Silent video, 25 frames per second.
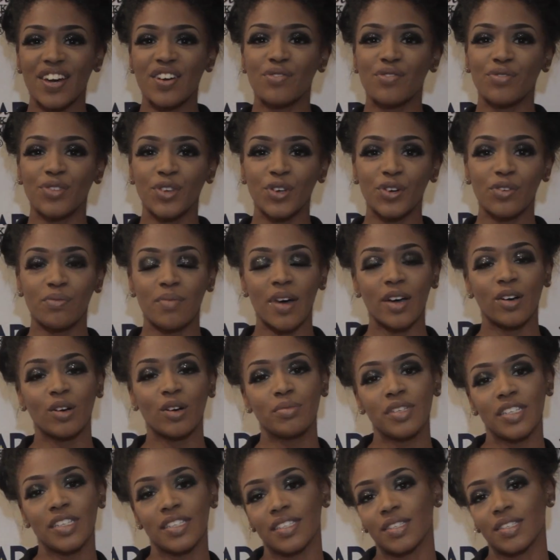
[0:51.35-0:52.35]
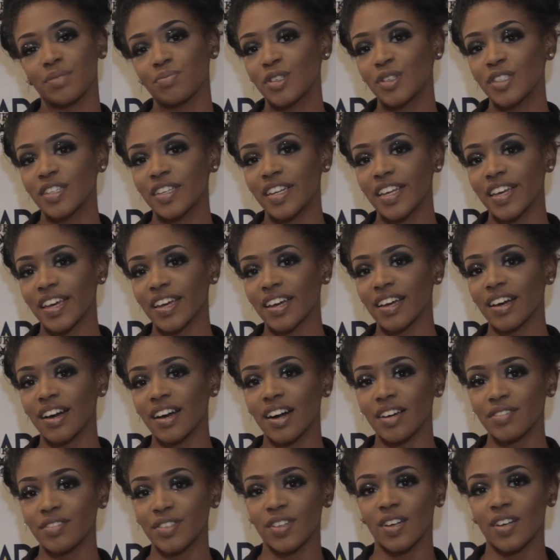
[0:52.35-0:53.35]
a few of my hobbies is modelling.
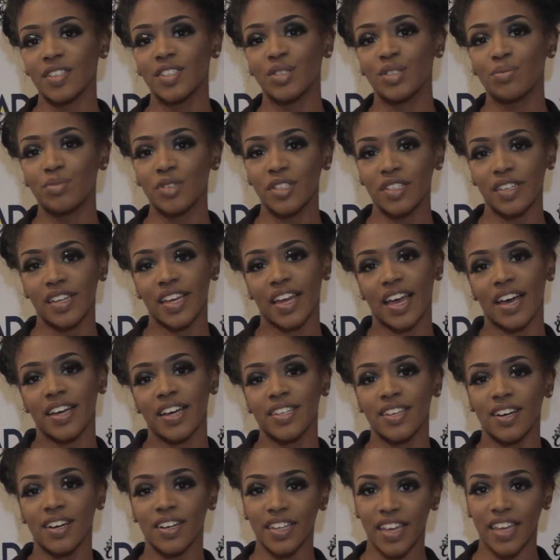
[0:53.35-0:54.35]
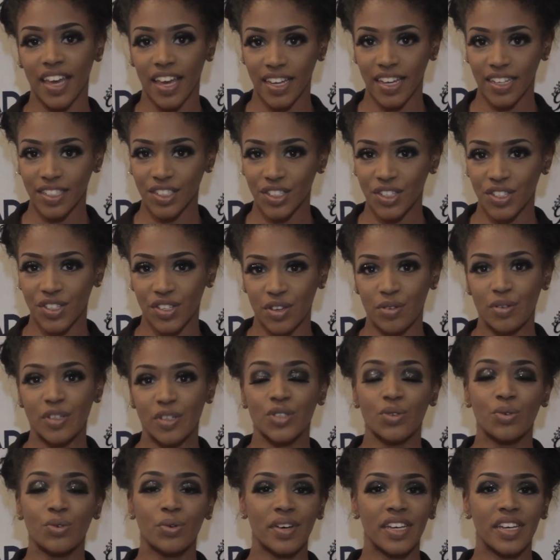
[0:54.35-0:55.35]
I started modelling at a young age, so it's
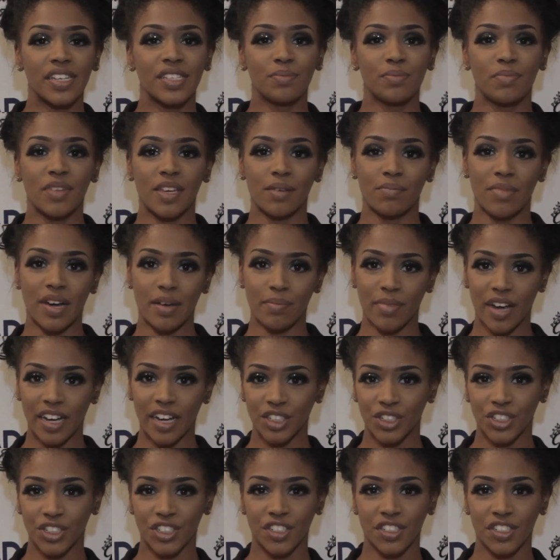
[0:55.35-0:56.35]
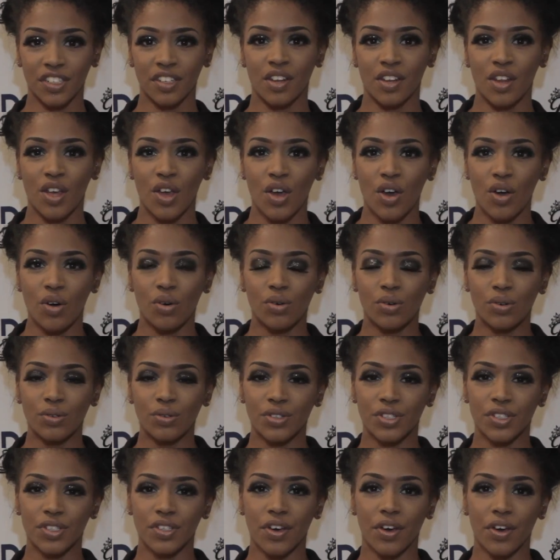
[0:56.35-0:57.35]
always been my passion.
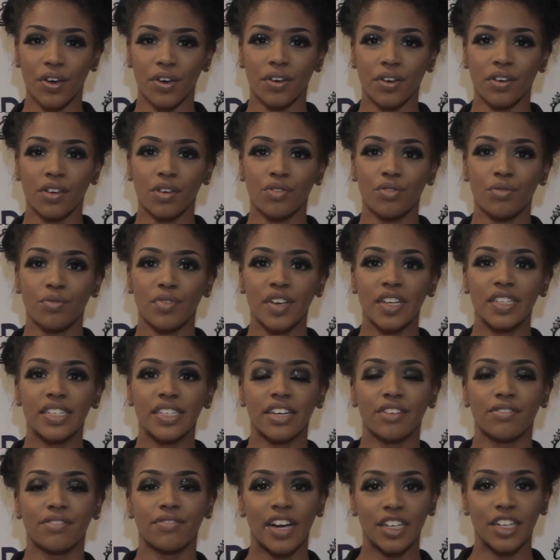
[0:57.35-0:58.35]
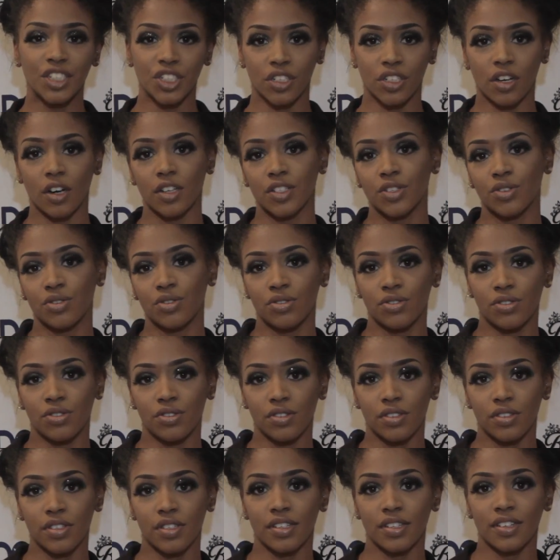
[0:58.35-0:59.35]
Also, reading fashion
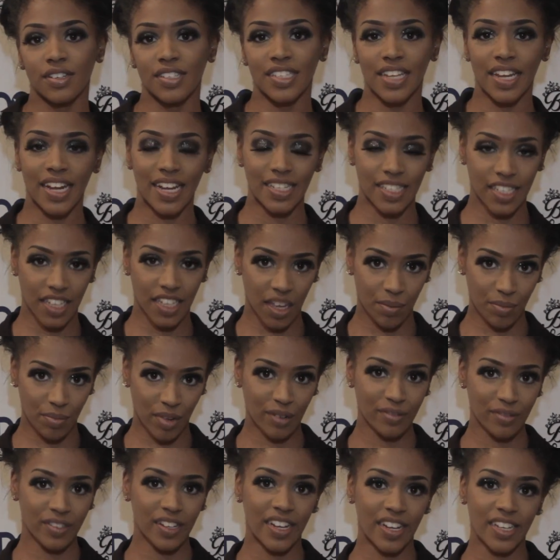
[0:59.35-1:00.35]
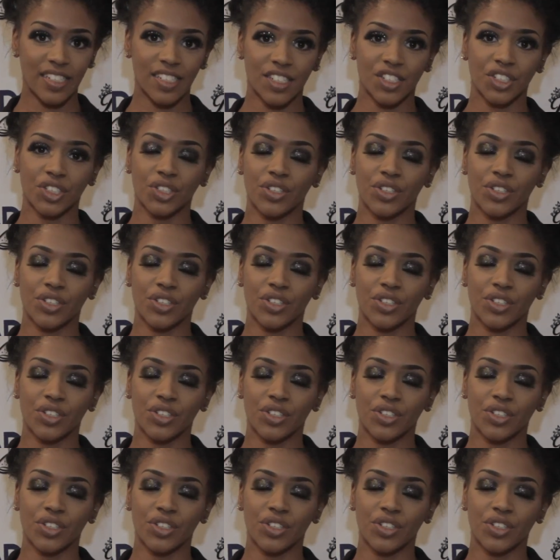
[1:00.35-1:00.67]
articles because I like to keep up with the latest